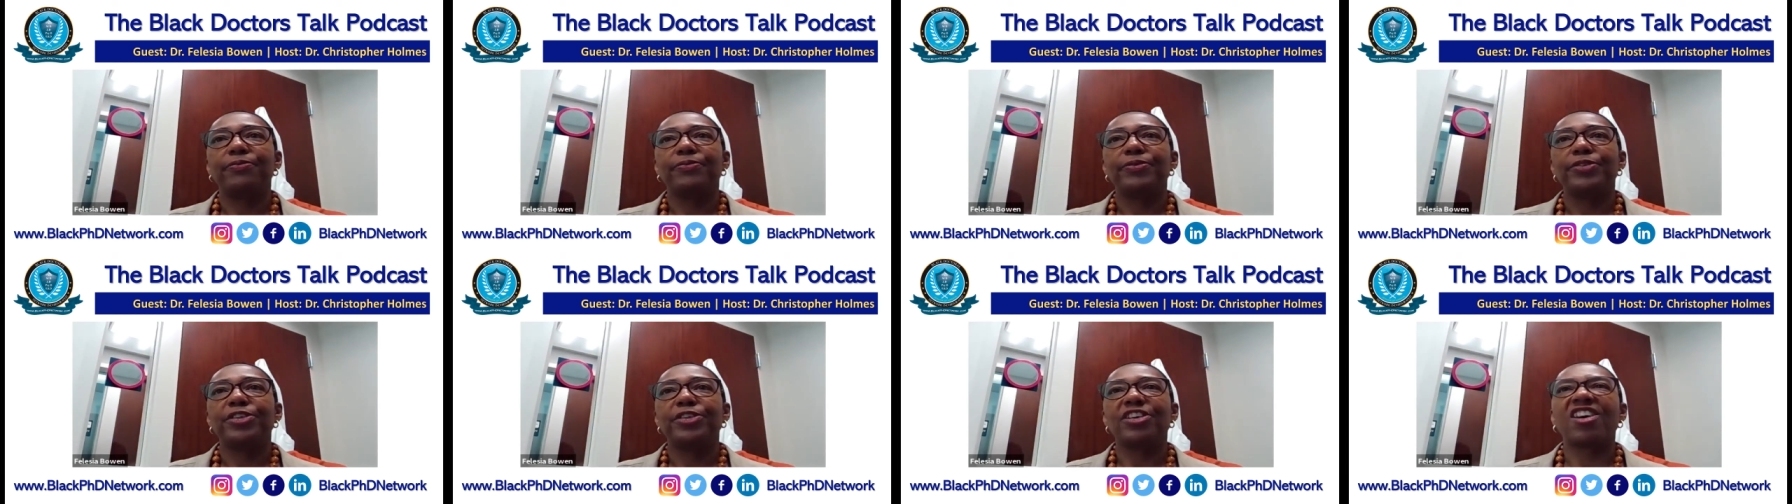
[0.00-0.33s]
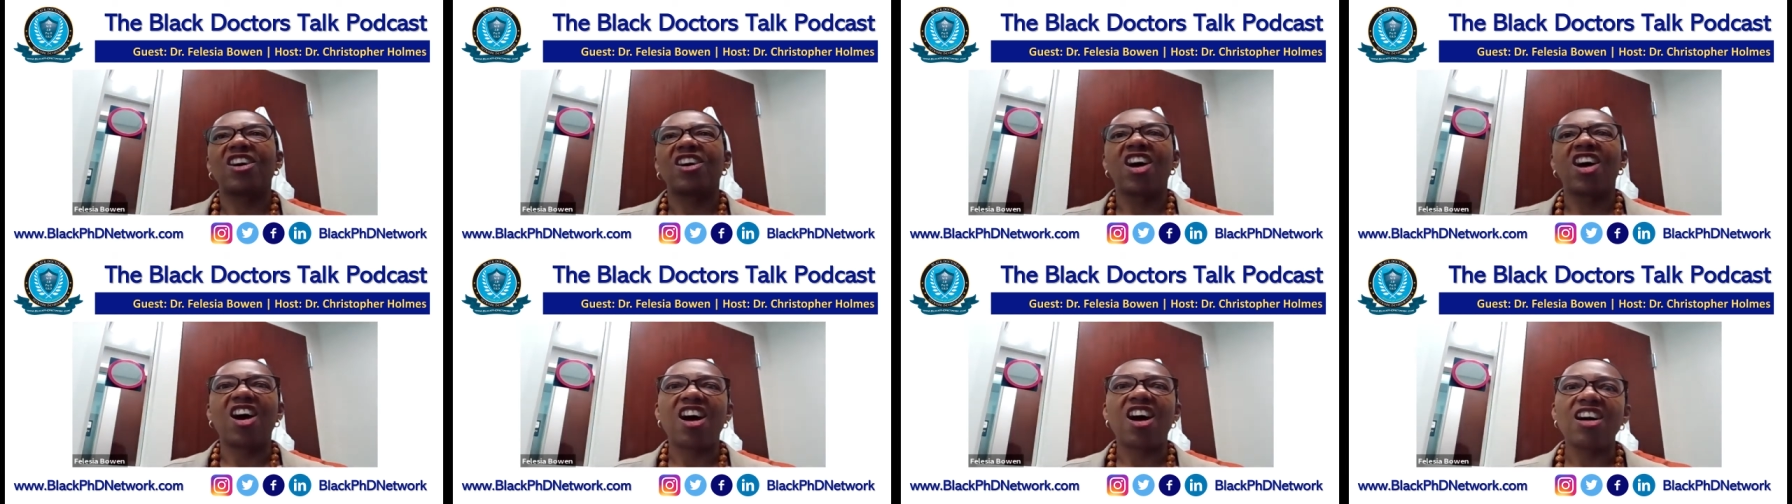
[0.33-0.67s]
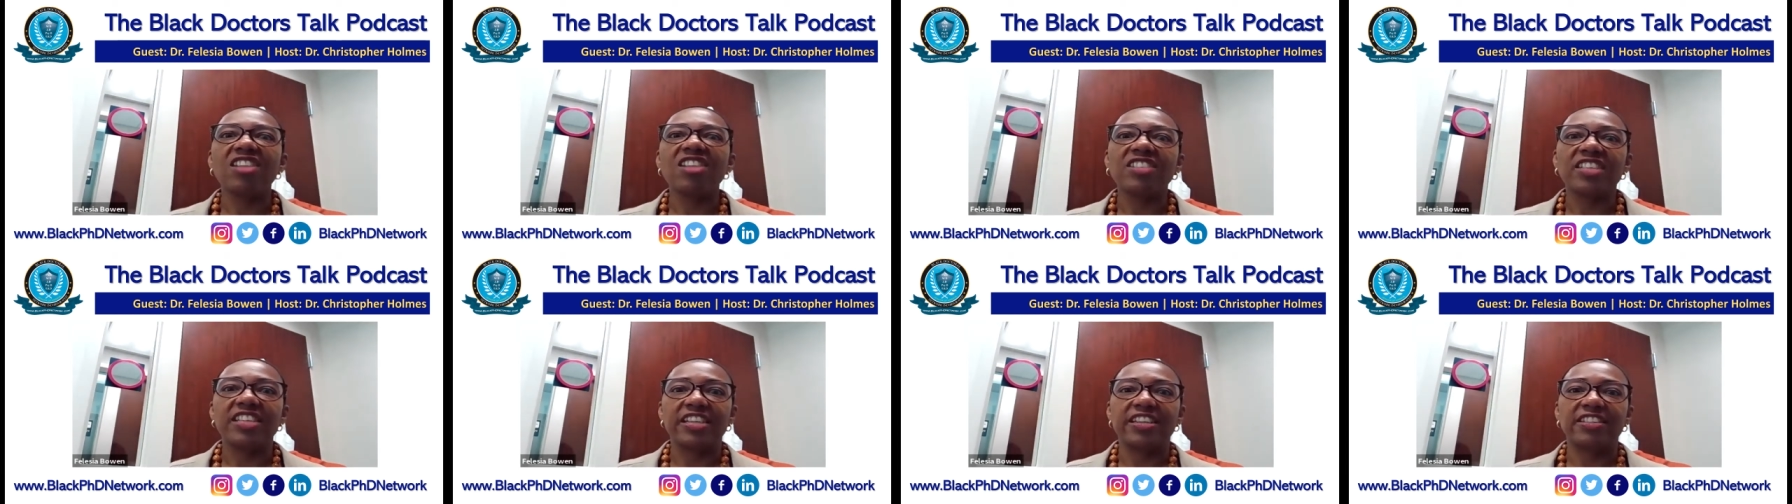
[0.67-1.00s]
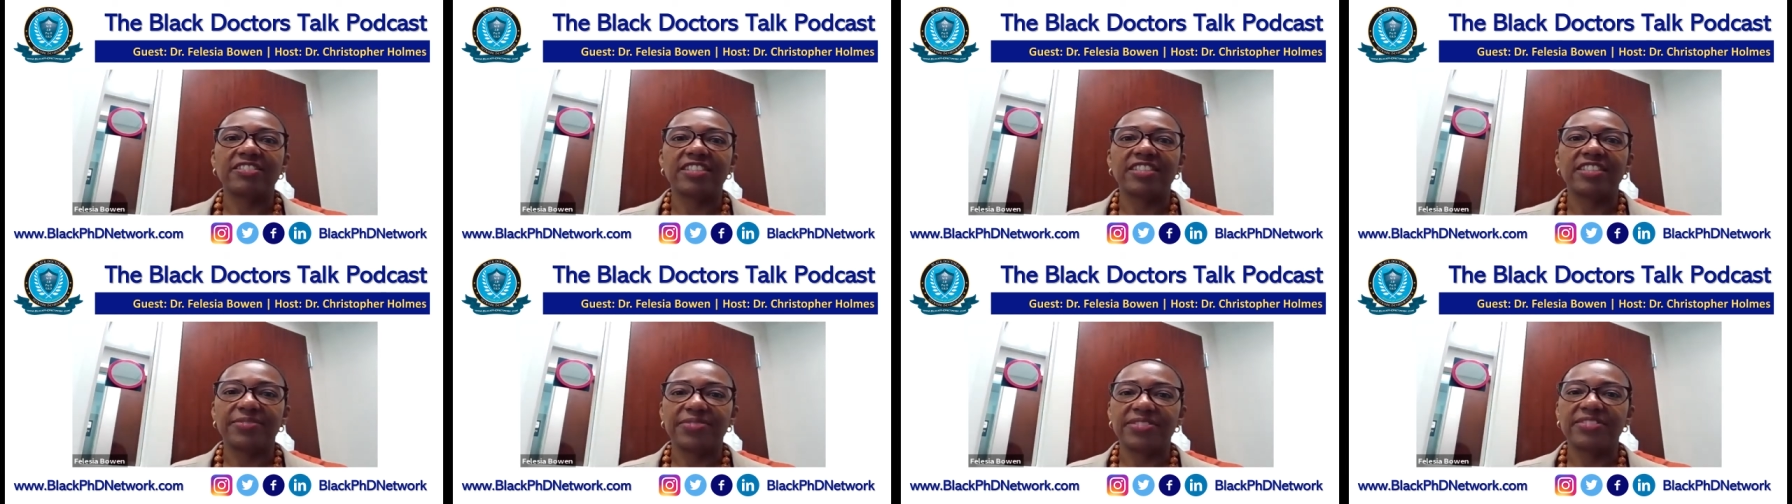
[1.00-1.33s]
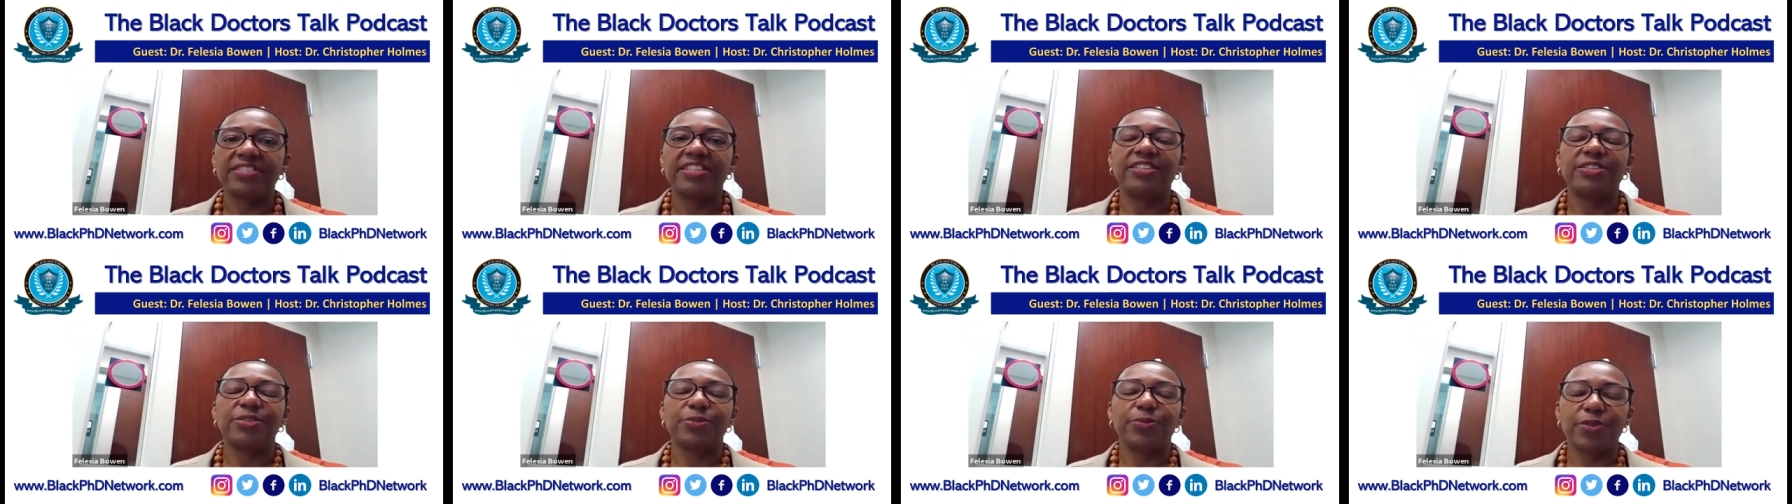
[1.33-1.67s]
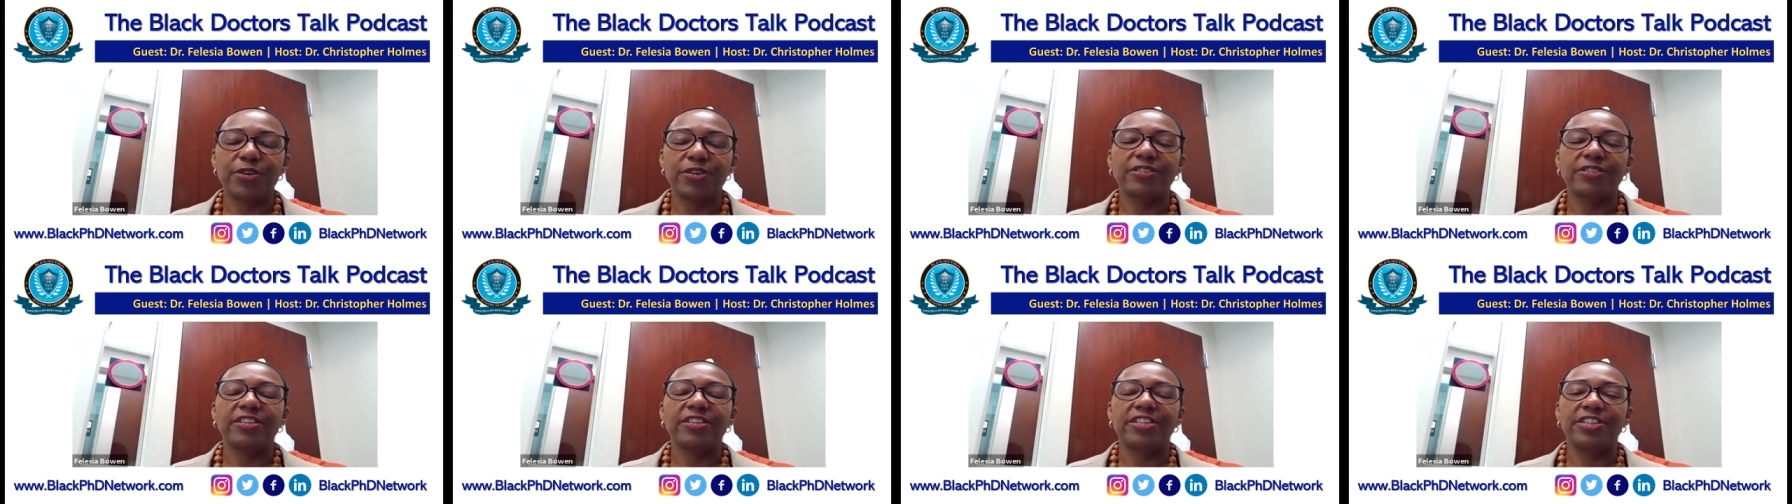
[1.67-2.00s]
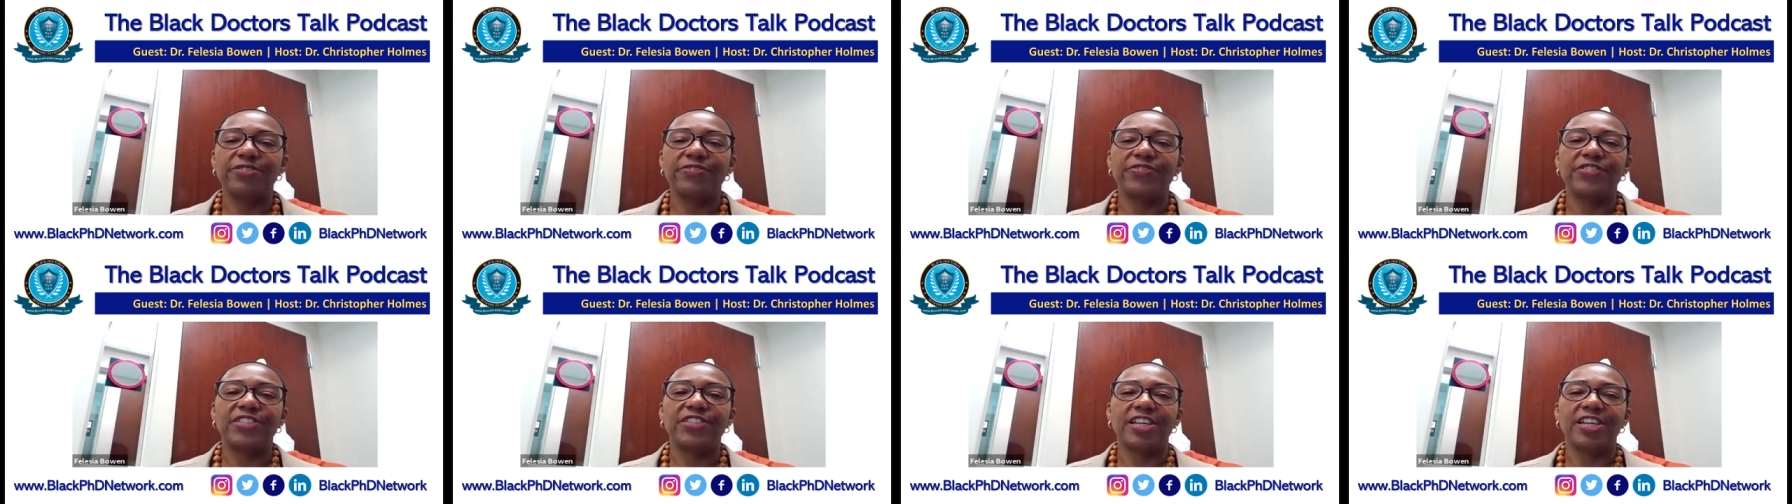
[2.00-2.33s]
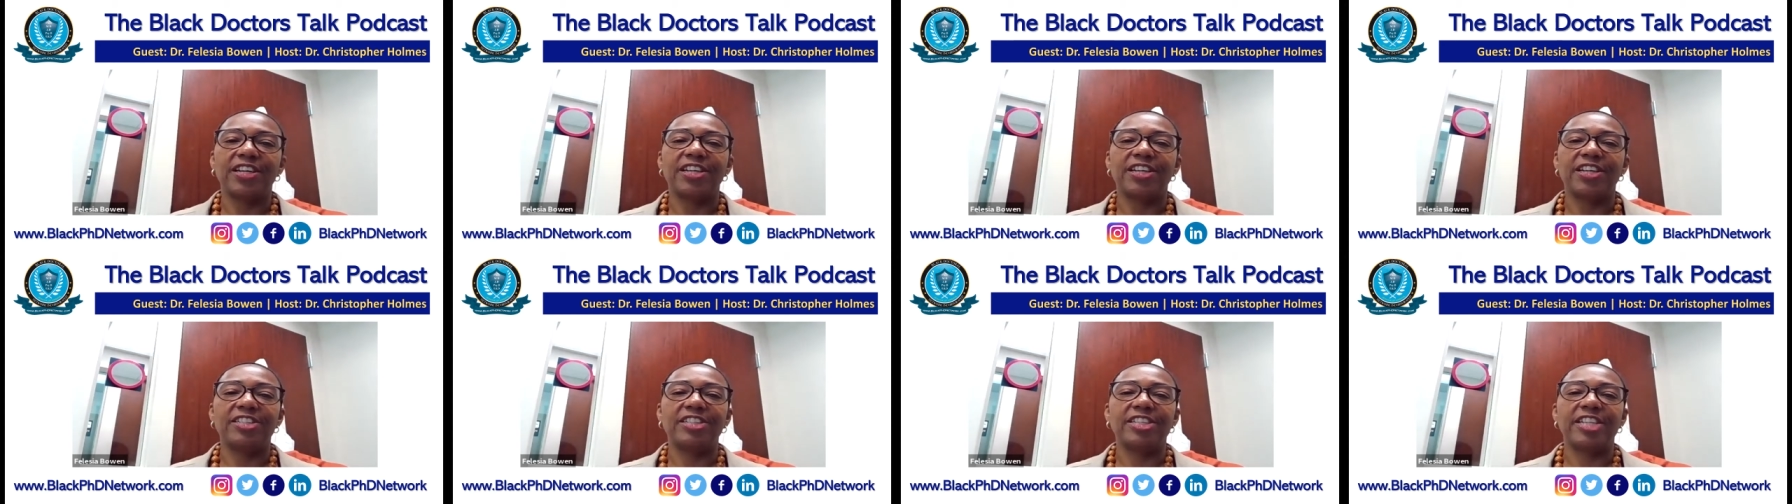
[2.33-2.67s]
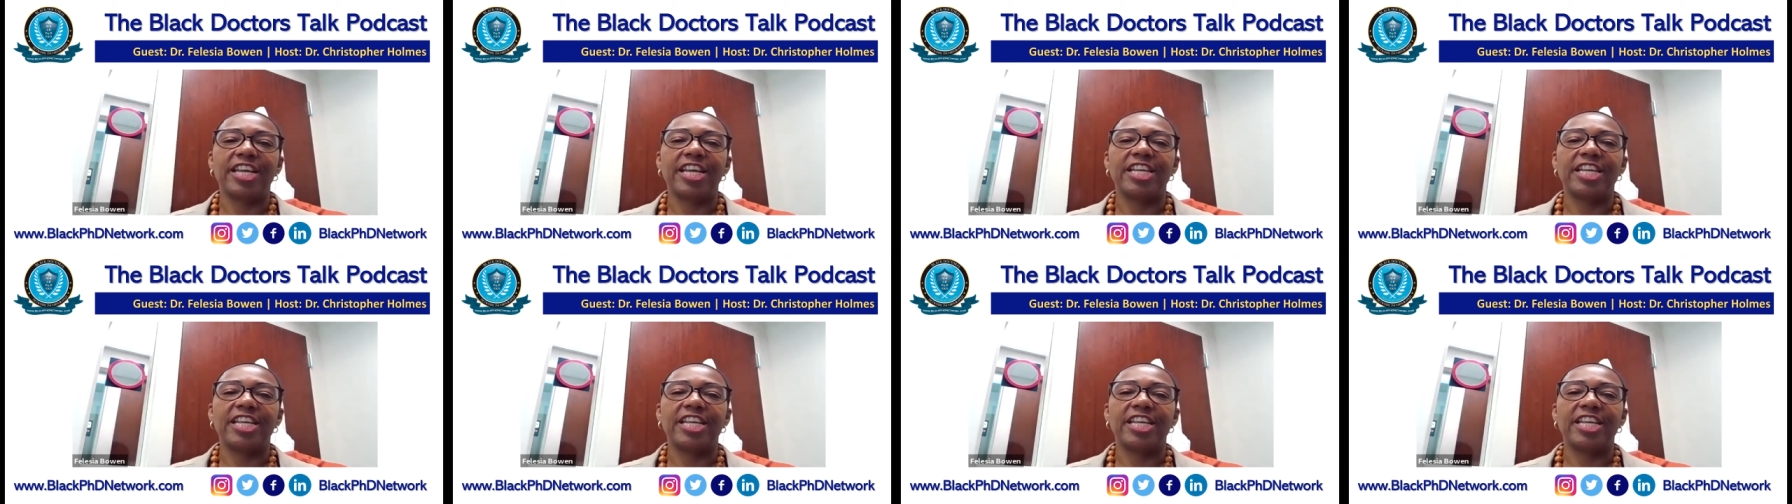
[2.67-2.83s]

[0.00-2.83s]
your colleagues have seen the work that you've done